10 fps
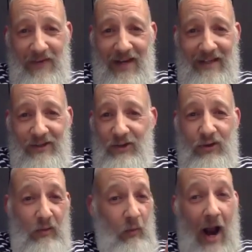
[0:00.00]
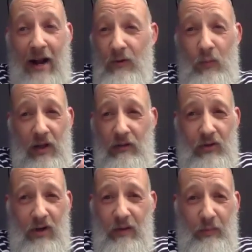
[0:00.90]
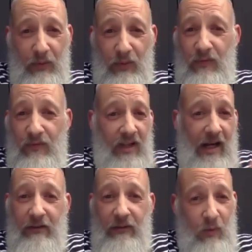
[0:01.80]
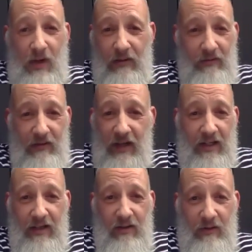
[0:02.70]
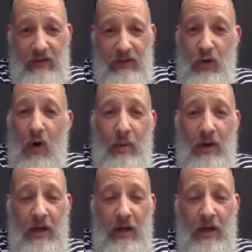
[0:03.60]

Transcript: It's just the adult world trying to prove to the adult world that it can do its job.